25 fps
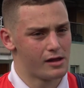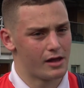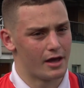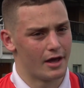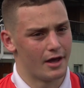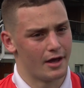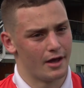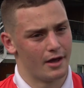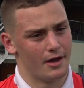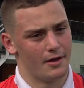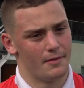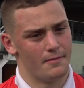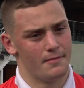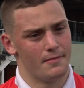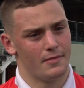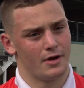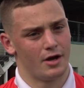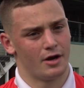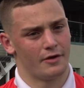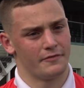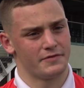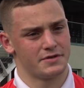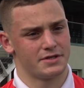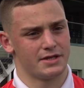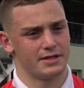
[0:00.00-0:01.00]
um,
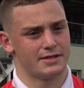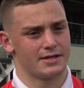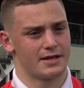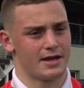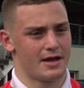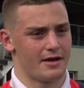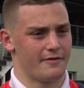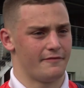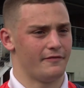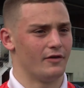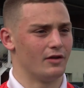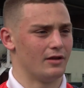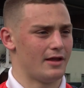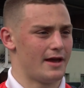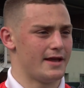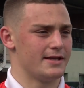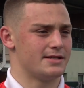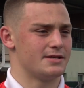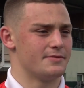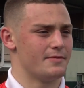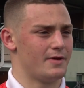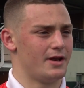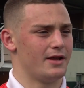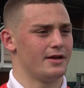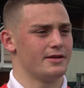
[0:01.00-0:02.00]
and obviously to get a full
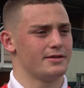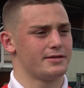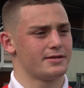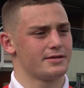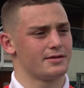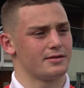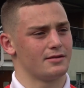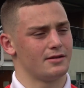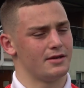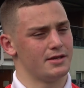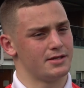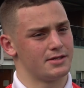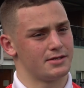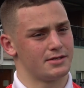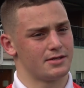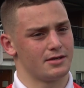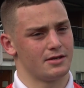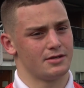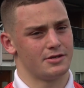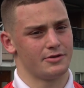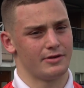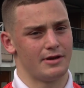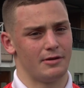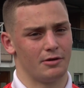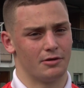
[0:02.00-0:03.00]
80 minutes is
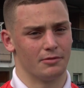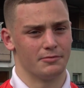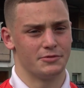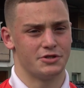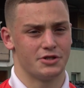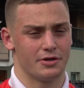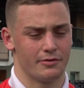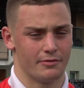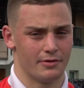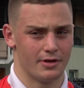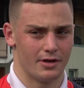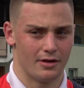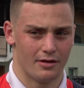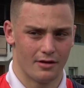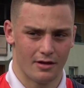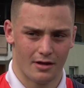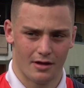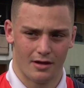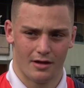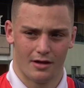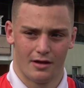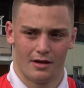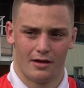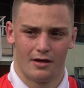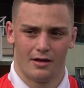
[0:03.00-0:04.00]
a dream come true. And
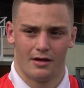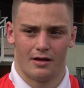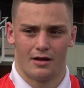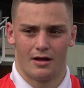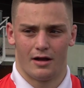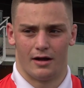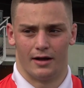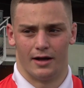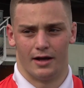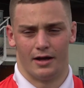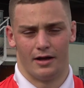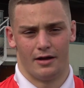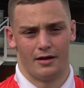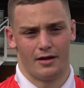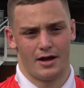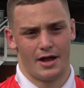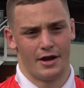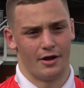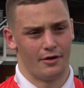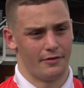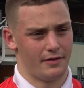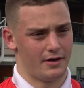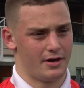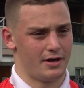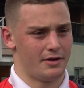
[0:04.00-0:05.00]
uh, I
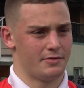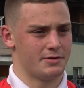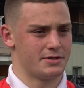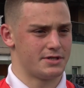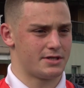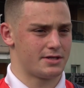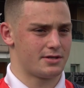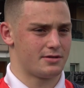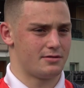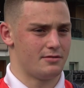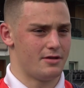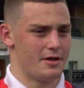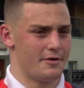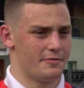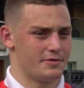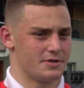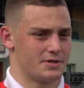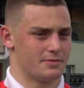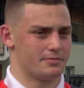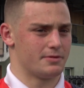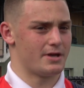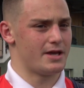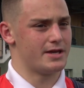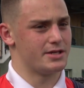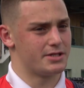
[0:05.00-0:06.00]
know that it was it
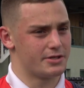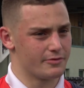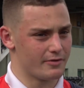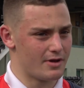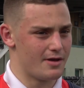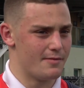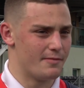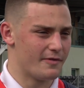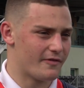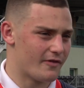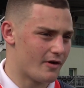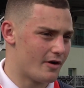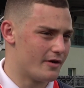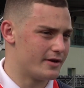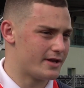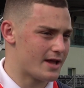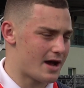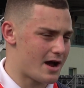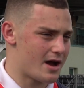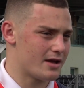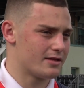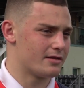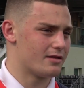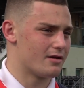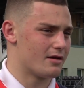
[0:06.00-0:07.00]
was his dream before he
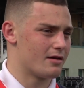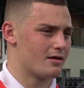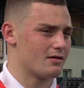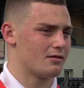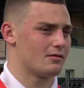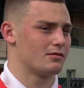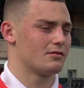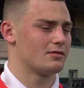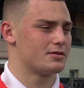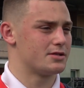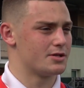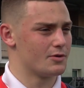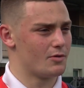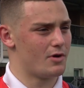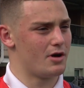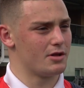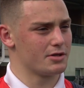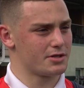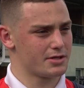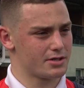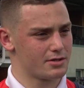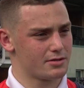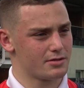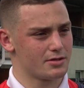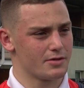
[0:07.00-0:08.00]
died that to
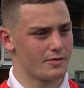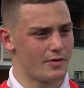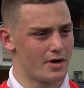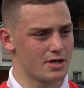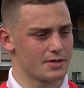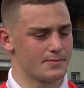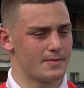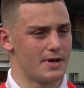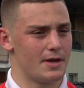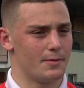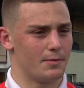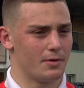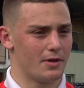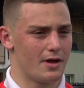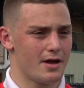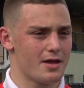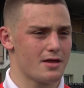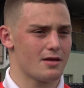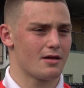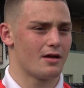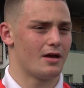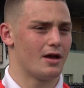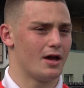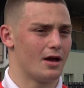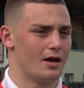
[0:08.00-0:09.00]
watch to watch me play,
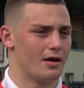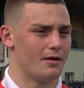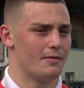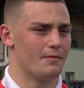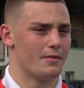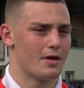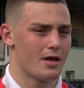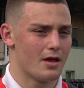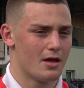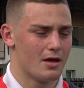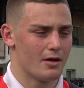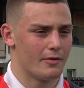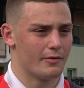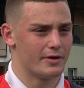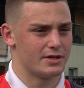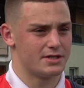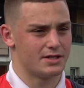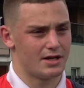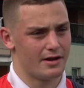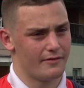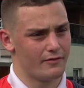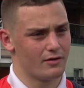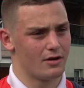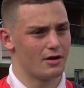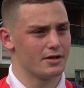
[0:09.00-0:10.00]
um, which
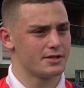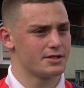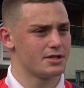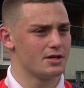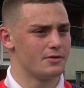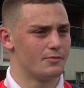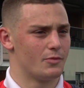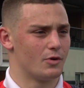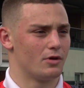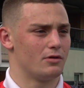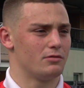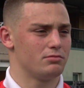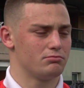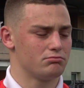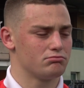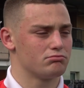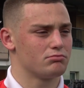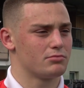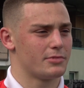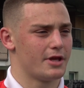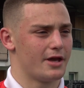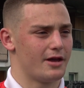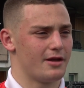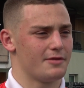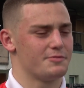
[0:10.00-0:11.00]
he never got to. But
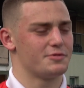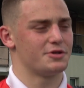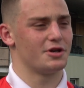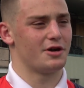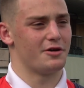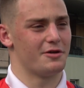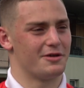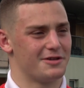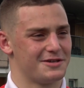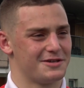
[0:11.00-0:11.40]
yeah, sure,